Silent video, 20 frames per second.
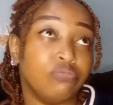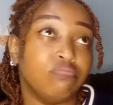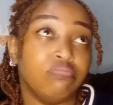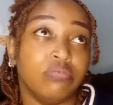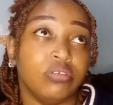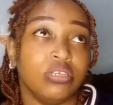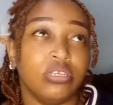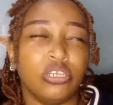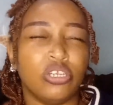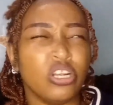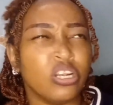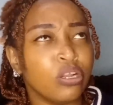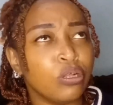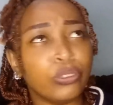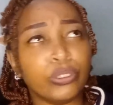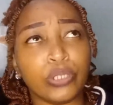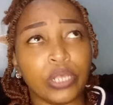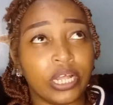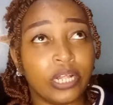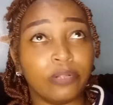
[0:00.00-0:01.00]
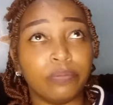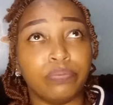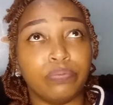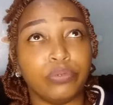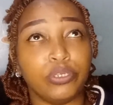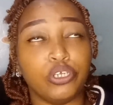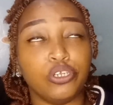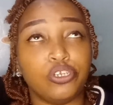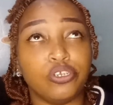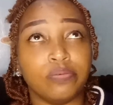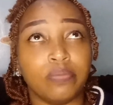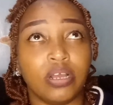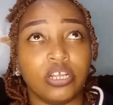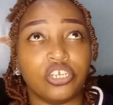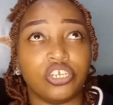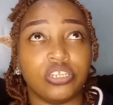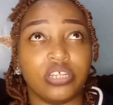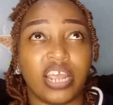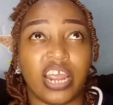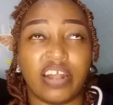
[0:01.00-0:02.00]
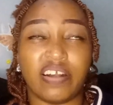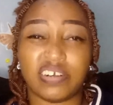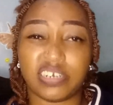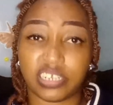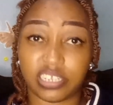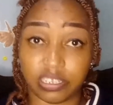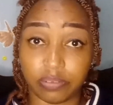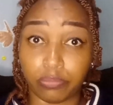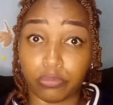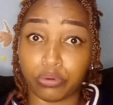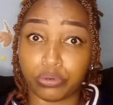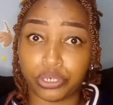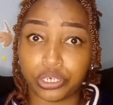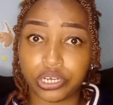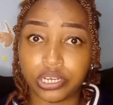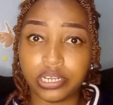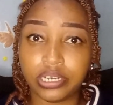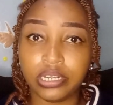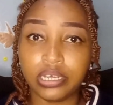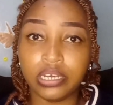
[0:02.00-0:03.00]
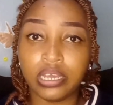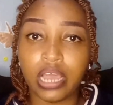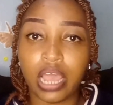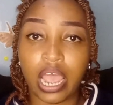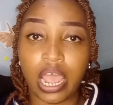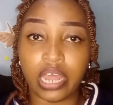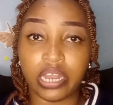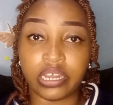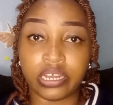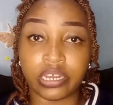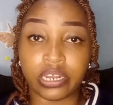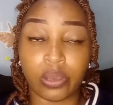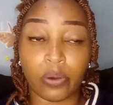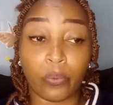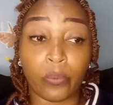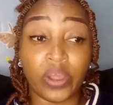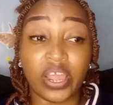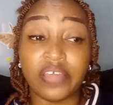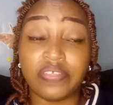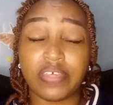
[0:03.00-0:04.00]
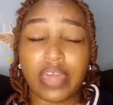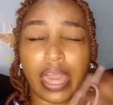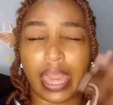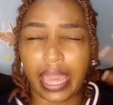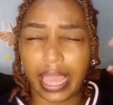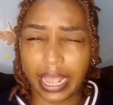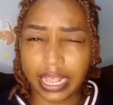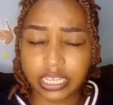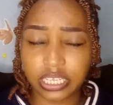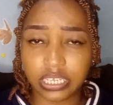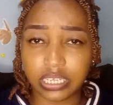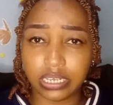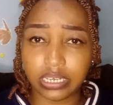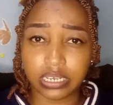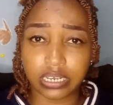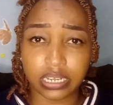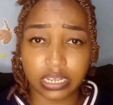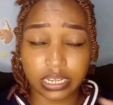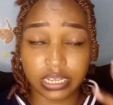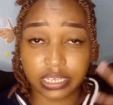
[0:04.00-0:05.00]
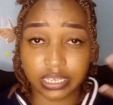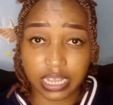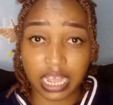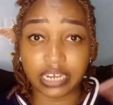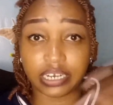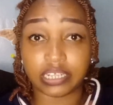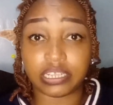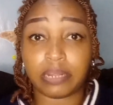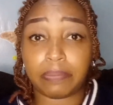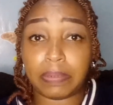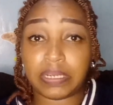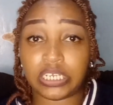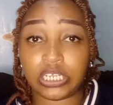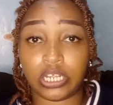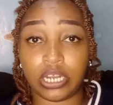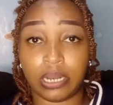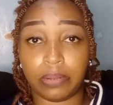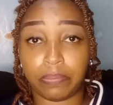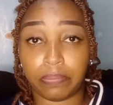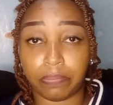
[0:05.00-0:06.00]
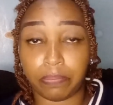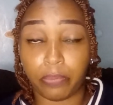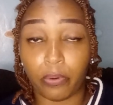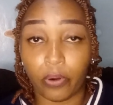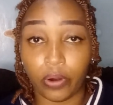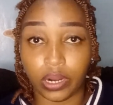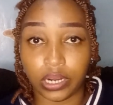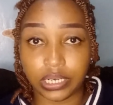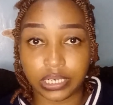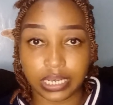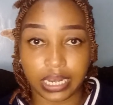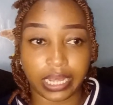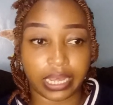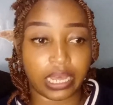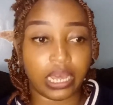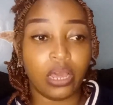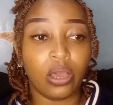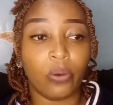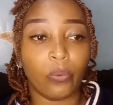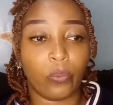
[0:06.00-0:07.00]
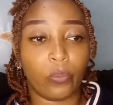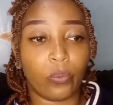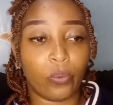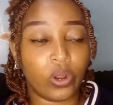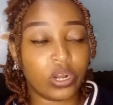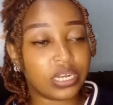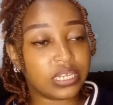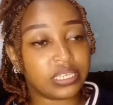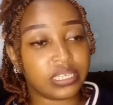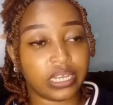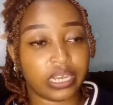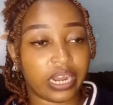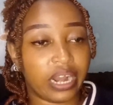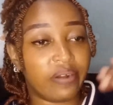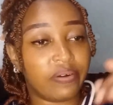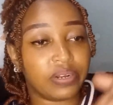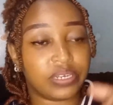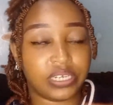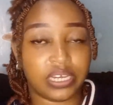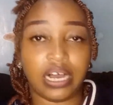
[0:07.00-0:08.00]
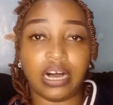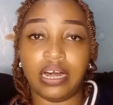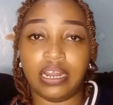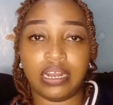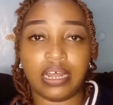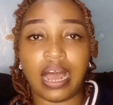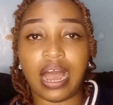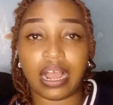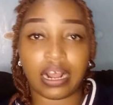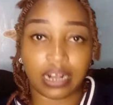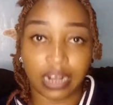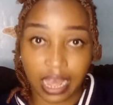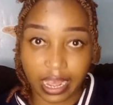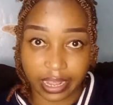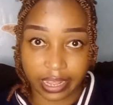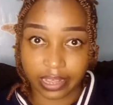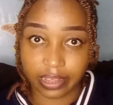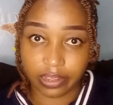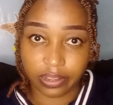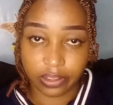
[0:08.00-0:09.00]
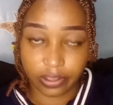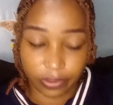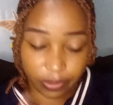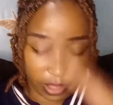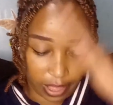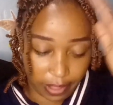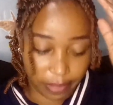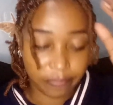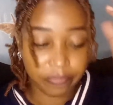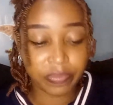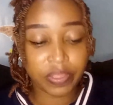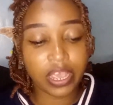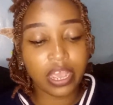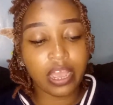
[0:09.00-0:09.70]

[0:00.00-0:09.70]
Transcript: it will also help you to match the character's emotion and where their head is at that particular point, like what is their character act like, okay?